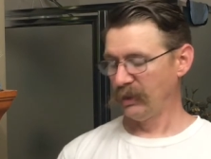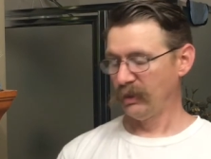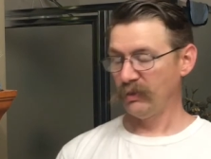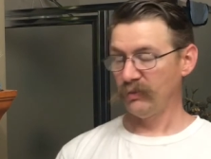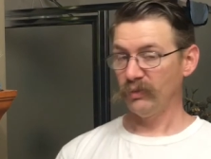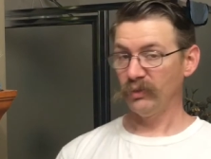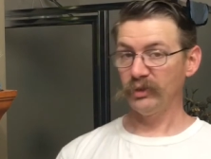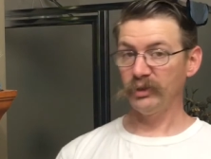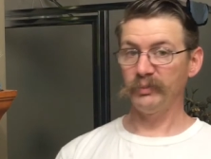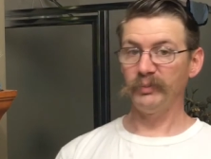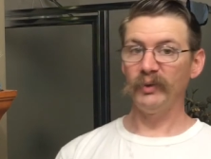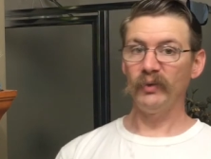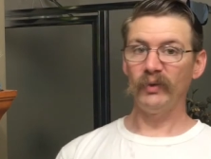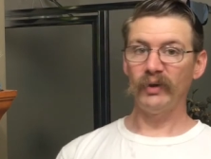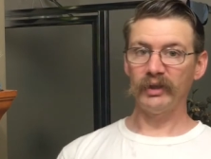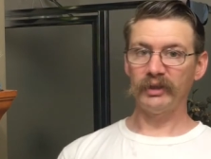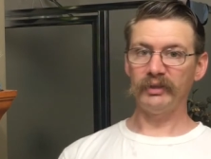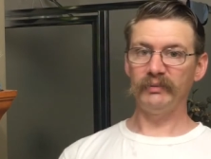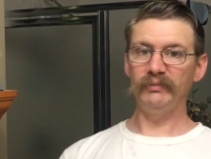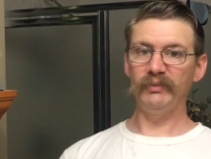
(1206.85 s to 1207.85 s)
We'll just be
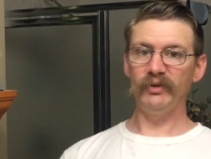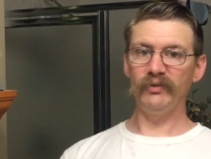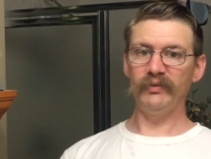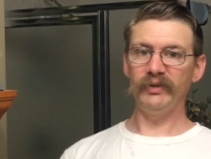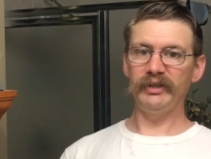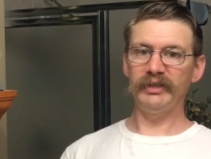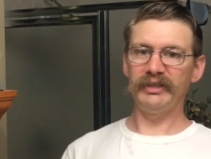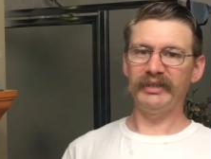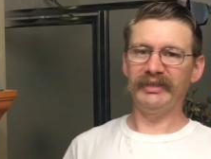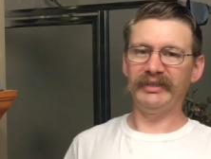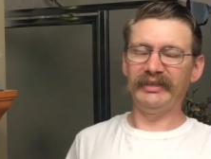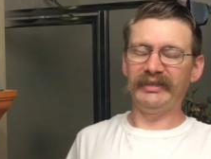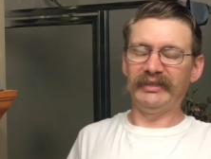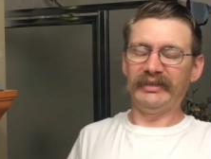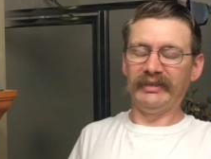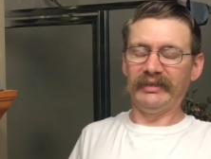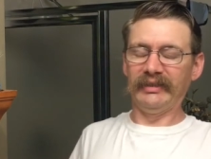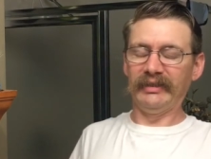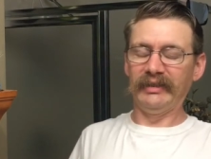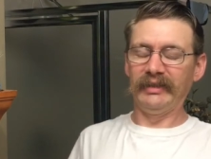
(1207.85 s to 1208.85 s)
watching movies
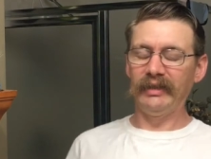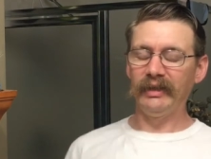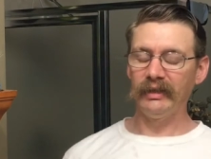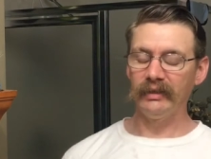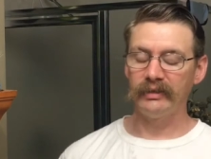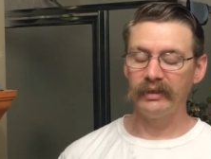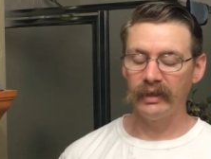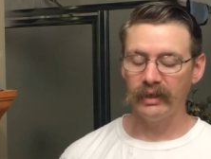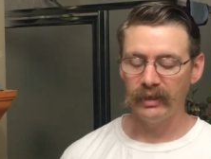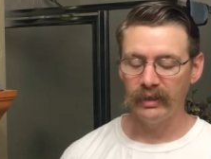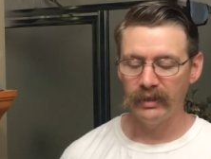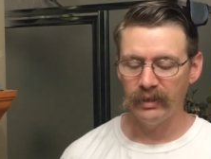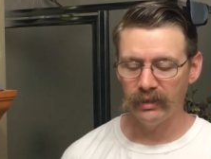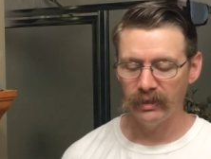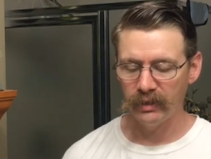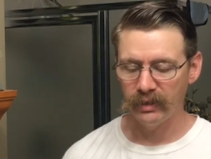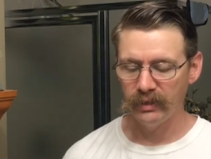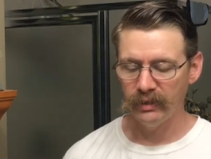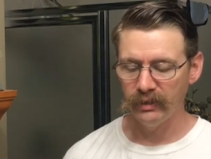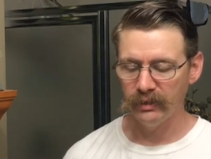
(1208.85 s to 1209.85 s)
and taking care
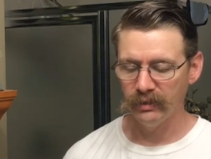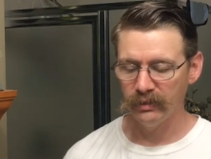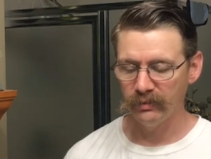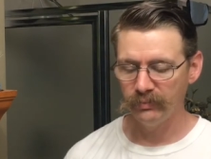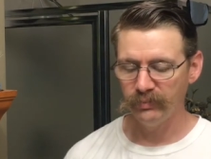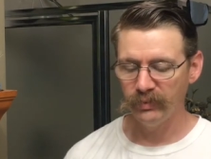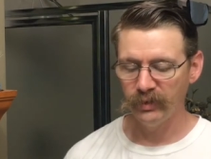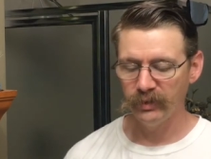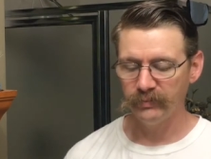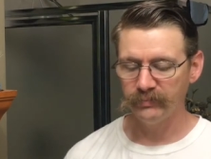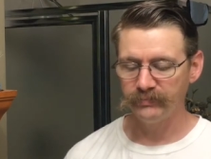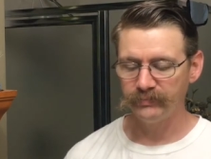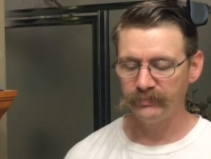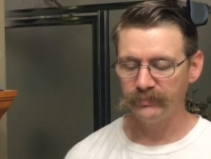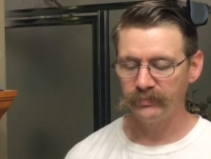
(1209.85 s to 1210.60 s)
of kids, but